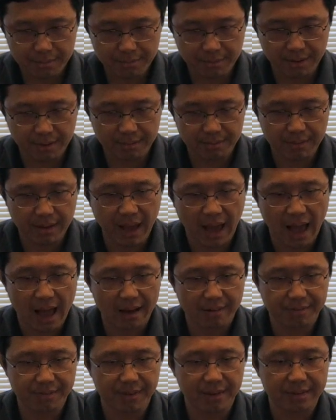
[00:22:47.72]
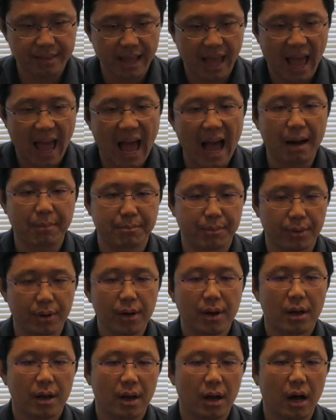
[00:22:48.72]
We have an app
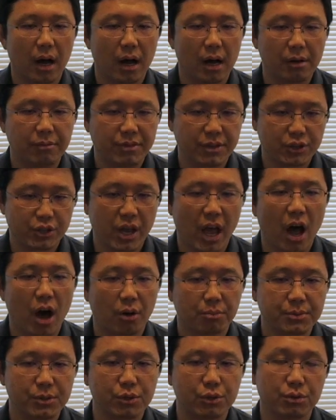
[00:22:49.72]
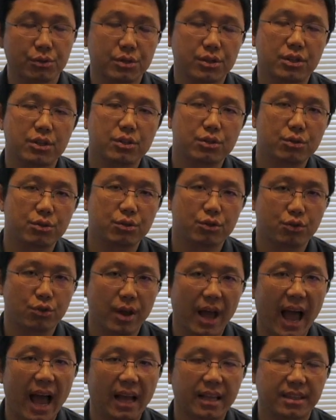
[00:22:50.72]
which helps users to
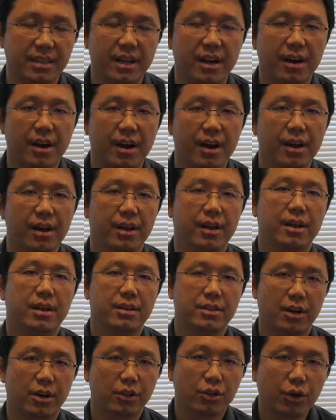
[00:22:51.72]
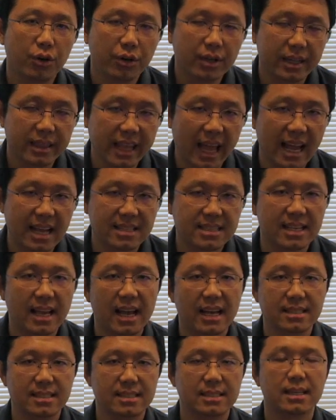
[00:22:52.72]
track their token
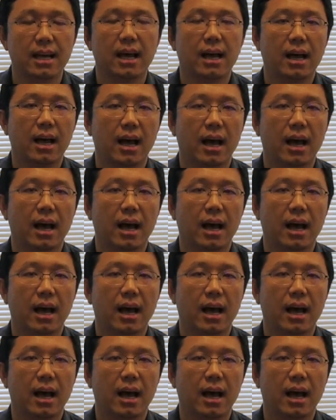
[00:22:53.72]
assets,